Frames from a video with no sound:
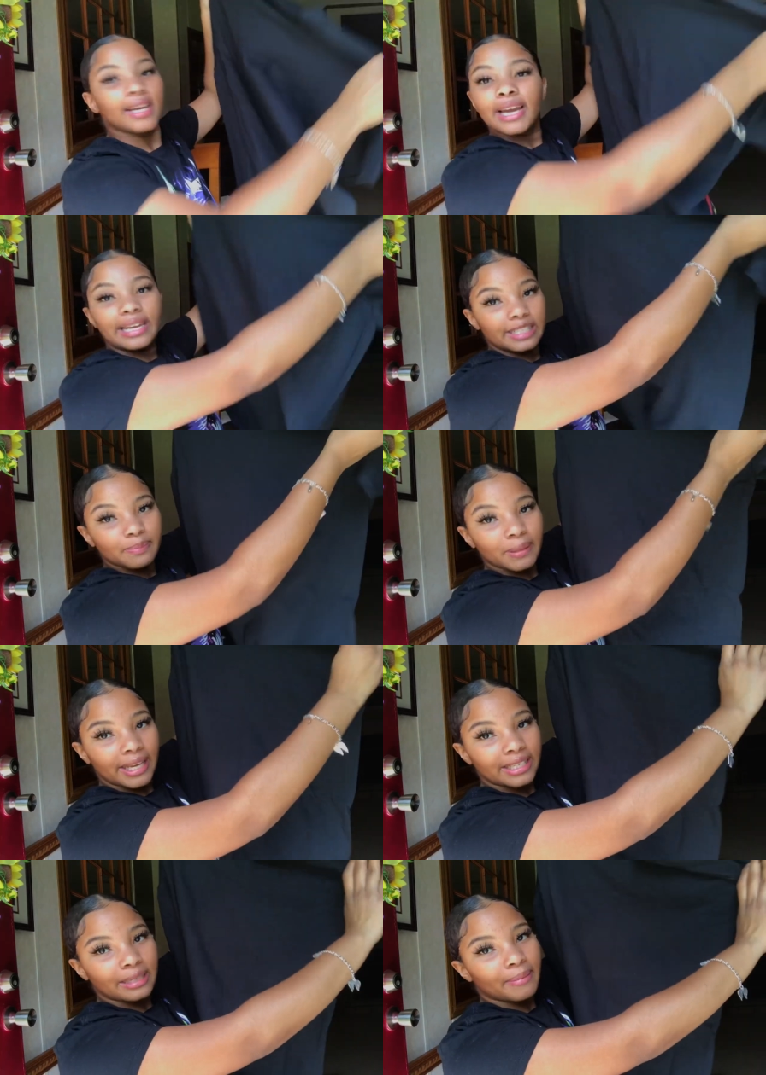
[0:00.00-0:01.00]
And it's
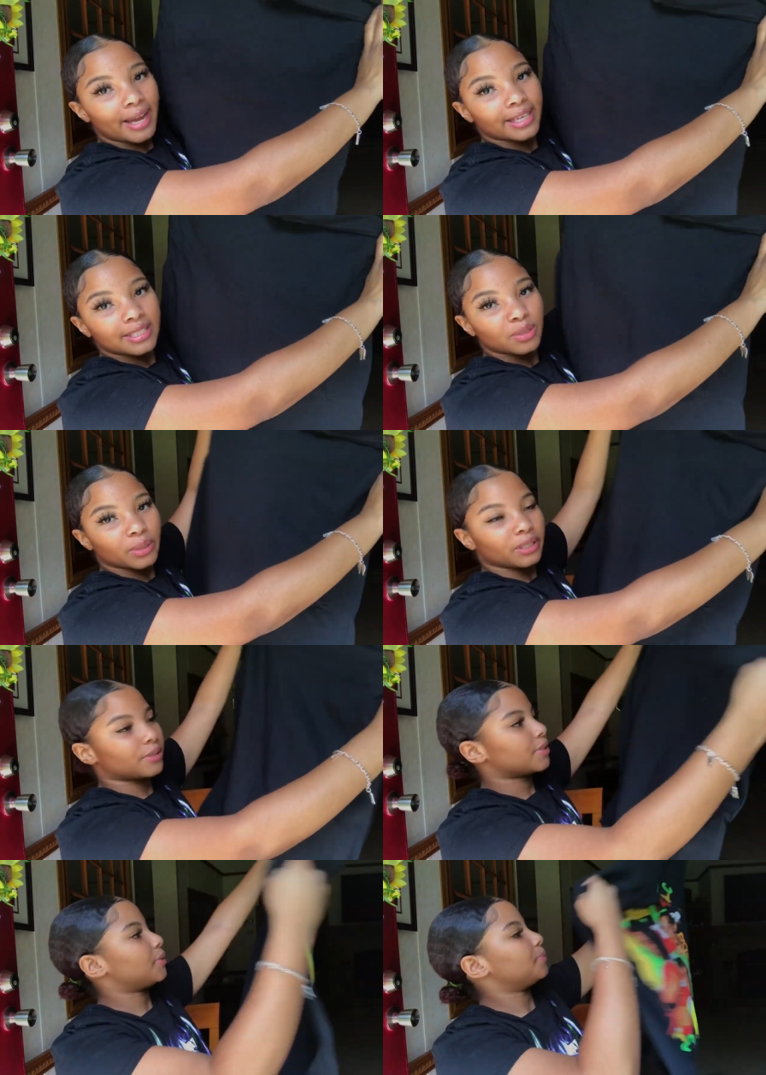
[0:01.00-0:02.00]
plain in the back as
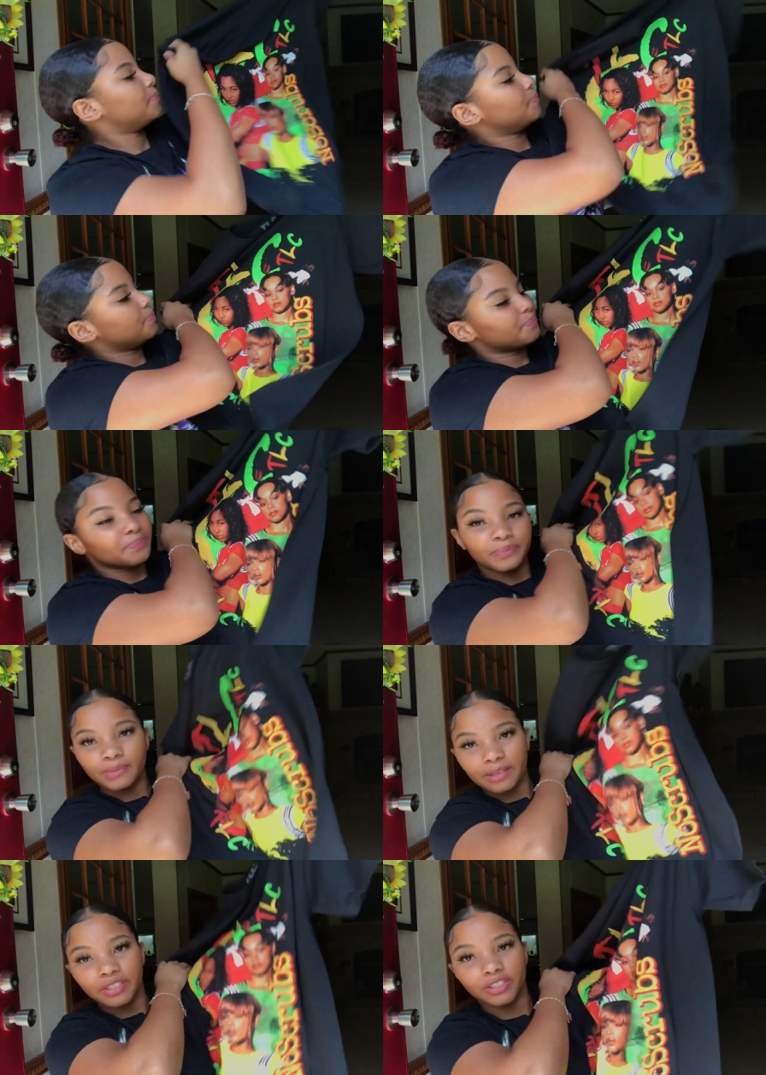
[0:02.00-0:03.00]
well, so
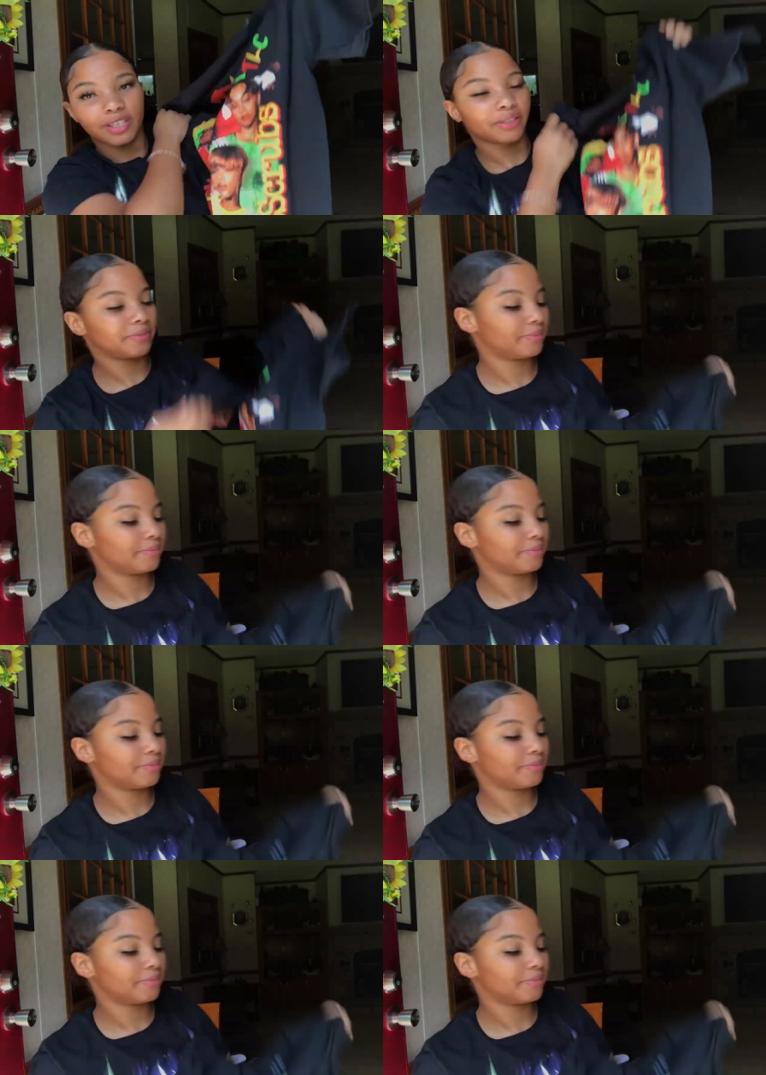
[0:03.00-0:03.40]
I'm gonna try it on.